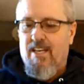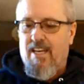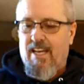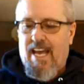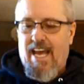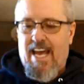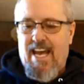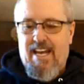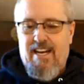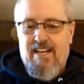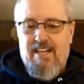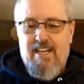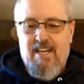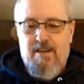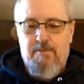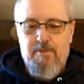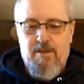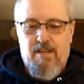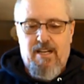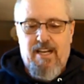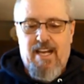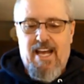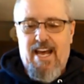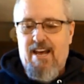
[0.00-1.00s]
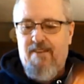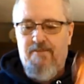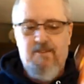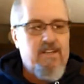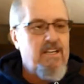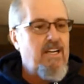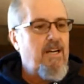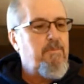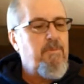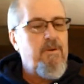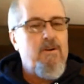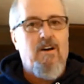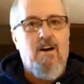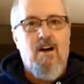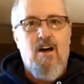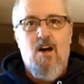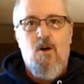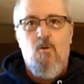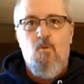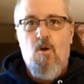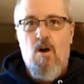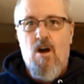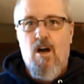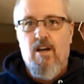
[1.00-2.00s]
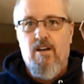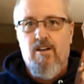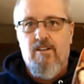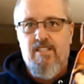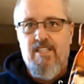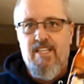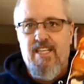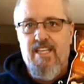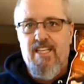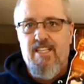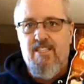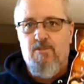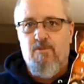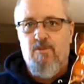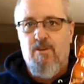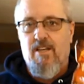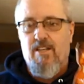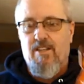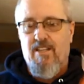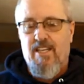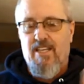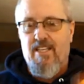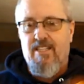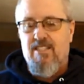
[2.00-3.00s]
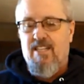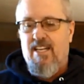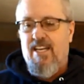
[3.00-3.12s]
Add half a cup of hot water to each one of these.